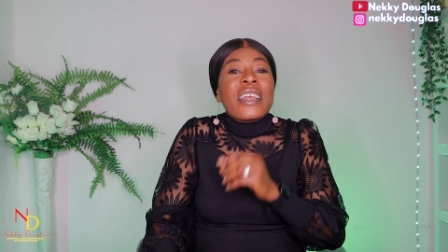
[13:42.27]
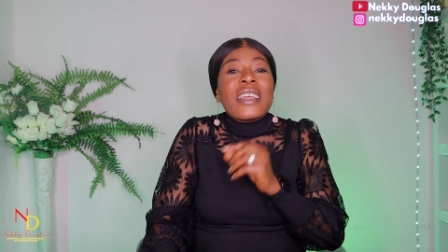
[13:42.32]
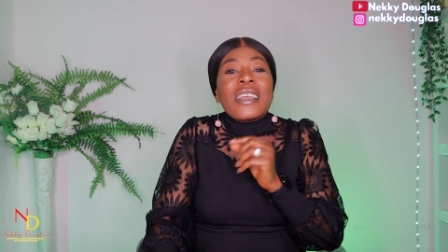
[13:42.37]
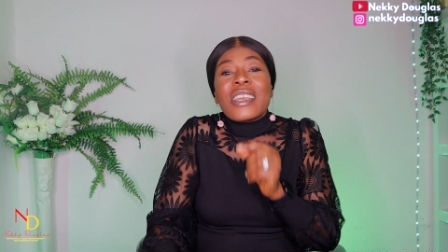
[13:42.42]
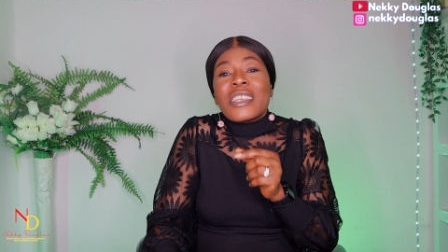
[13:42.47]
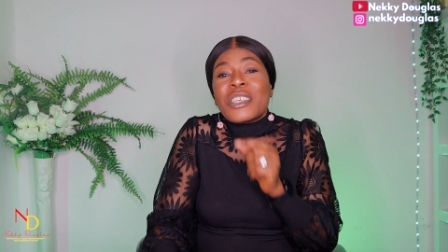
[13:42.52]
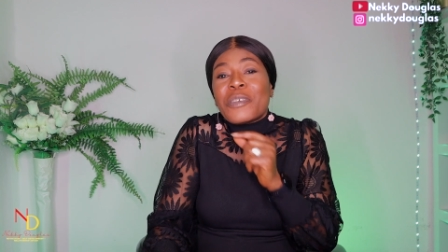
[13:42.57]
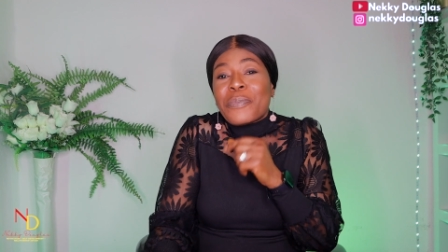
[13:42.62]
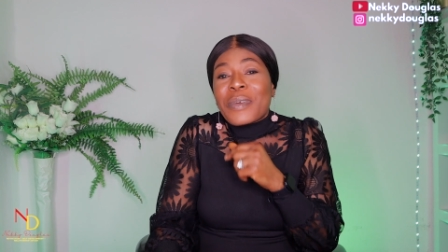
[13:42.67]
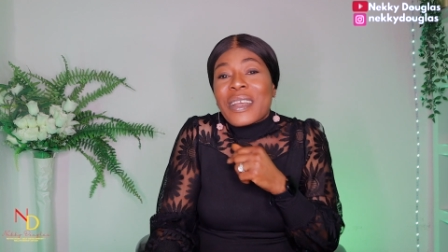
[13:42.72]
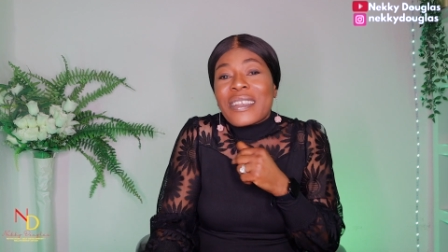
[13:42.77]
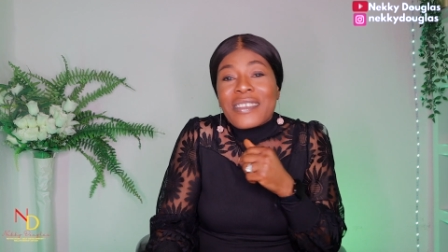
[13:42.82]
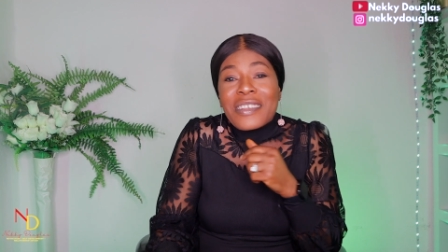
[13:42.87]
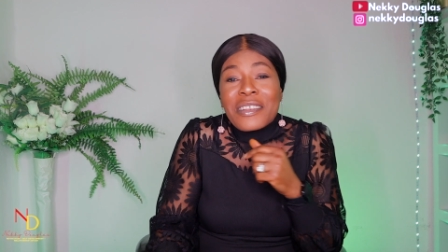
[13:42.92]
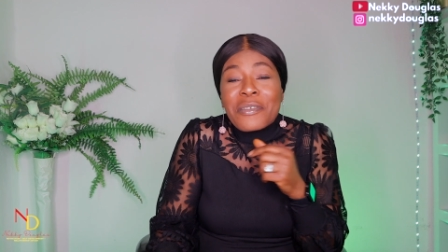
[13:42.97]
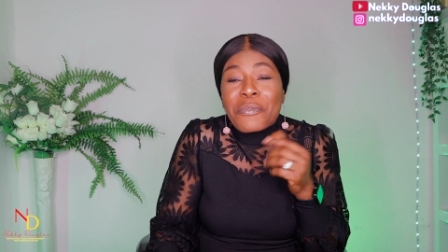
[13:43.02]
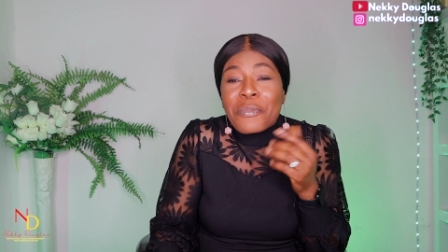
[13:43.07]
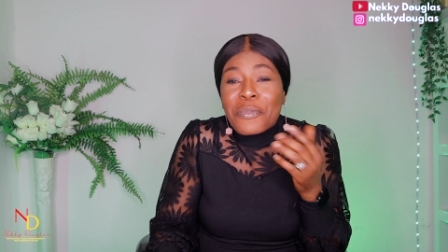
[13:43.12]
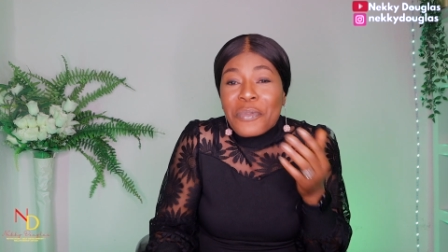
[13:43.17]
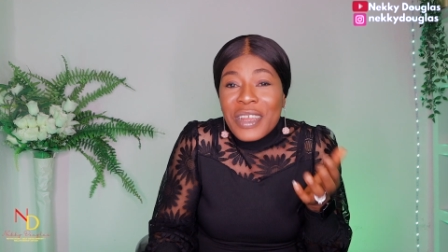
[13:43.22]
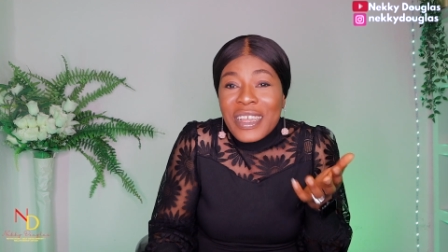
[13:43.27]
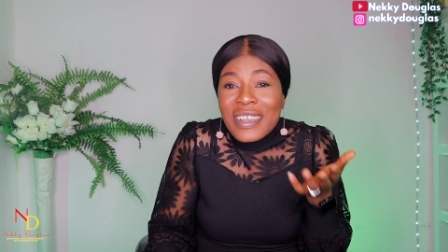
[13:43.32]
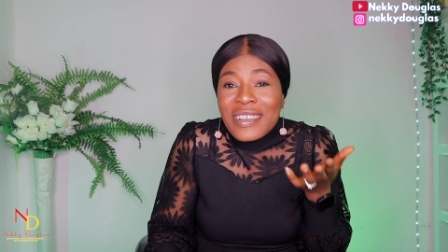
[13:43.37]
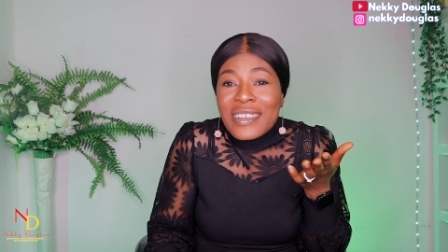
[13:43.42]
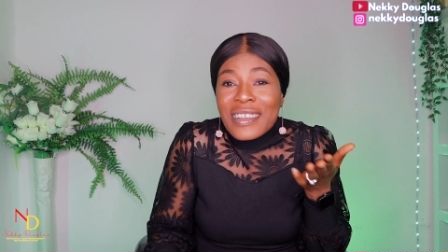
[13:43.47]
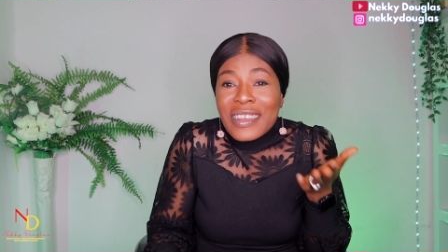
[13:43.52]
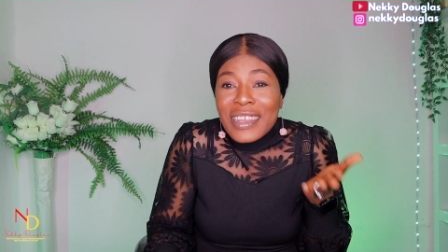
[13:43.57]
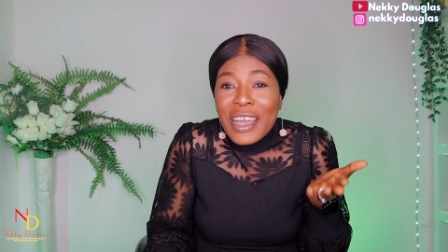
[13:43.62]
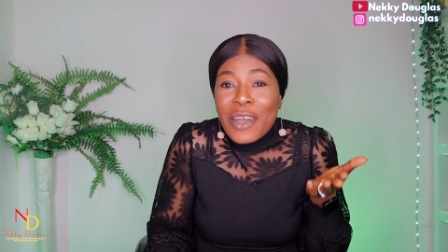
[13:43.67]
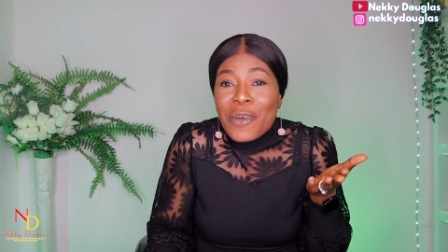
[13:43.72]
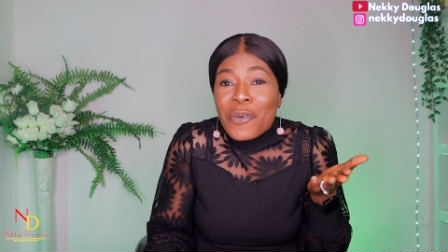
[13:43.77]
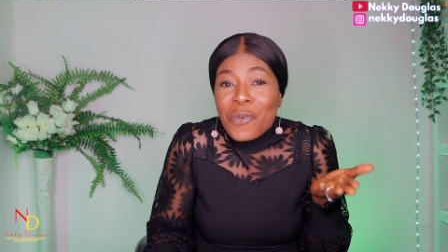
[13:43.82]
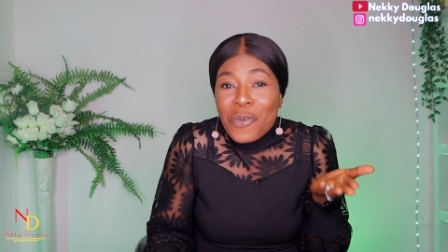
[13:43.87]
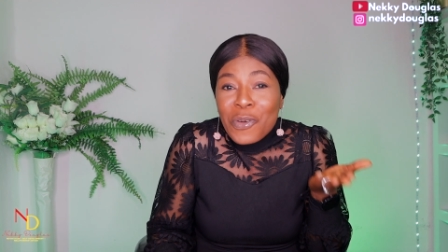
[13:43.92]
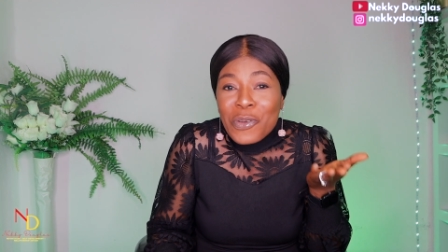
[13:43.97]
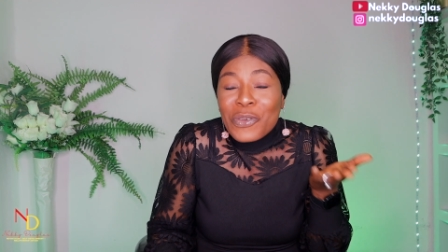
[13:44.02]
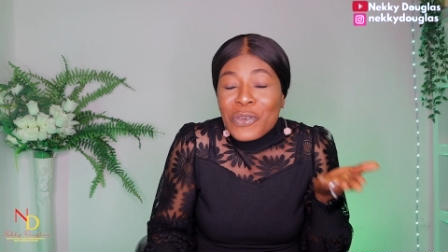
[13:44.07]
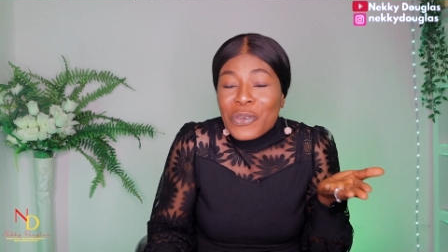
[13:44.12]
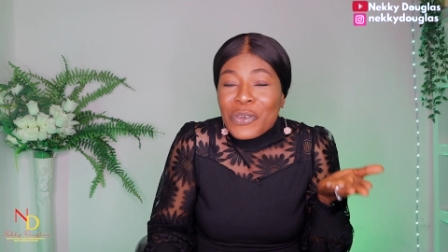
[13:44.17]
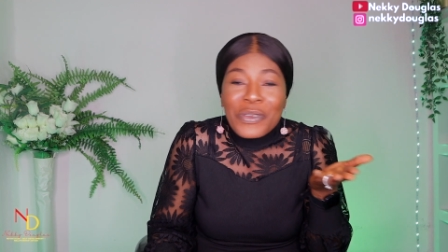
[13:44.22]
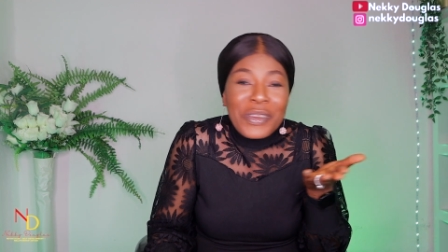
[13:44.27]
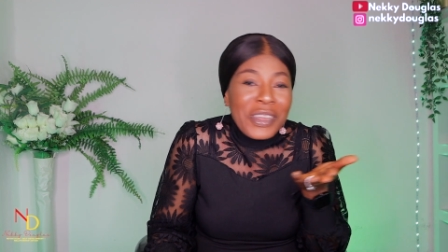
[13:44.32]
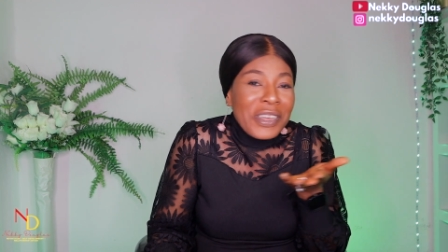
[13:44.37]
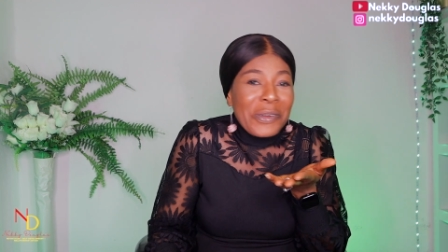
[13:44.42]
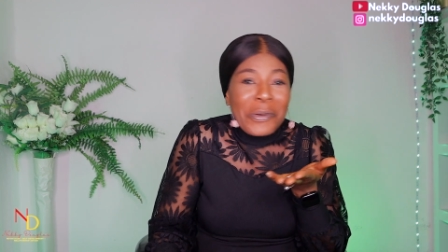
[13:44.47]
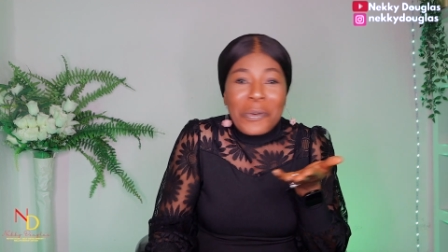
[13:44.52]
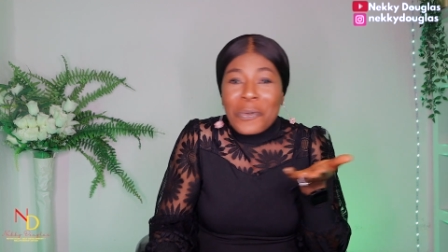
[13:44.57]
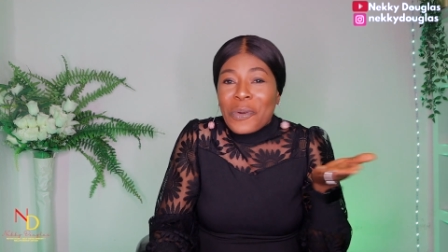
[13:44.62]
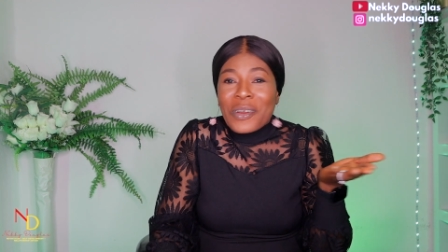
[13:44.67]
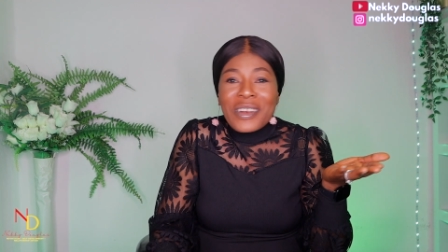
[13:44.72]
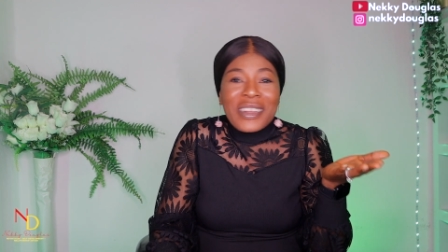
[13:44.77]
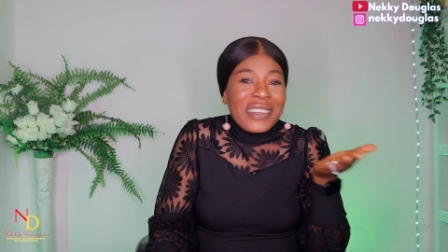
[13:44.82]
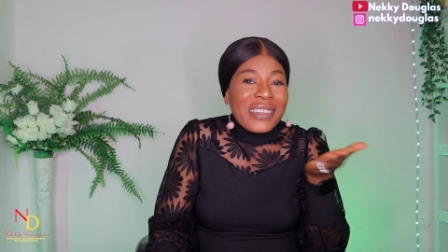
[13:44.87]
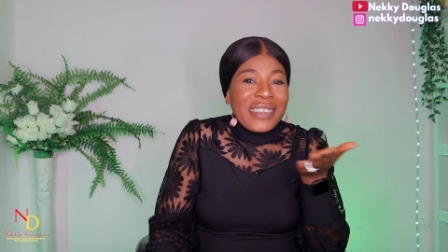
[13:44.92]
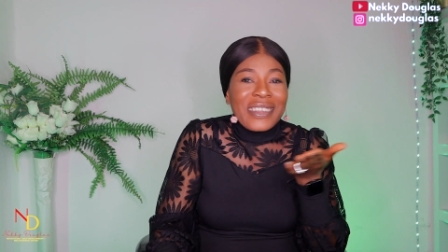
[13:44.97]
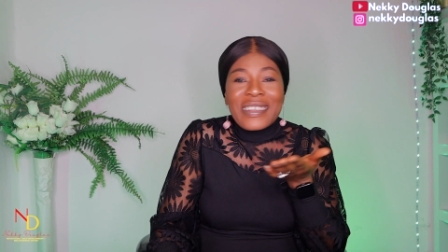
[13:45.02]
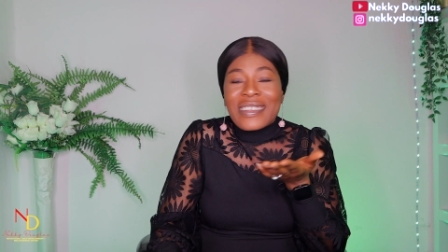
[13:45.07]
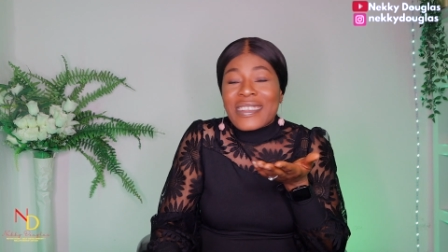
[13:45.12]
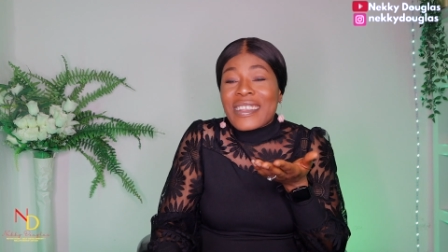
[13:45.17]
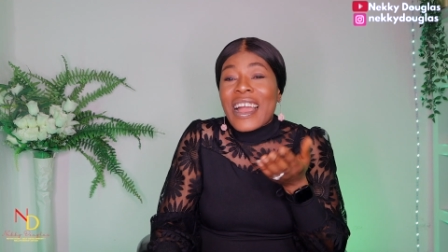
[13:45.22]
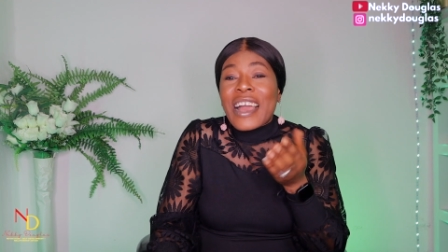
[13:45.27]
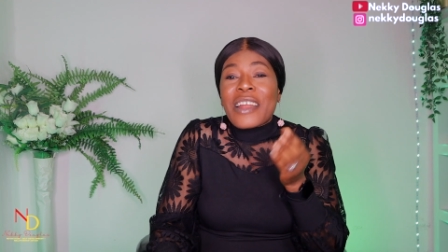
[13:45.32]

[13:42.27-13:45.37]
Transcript: Each person brings their own unique qualities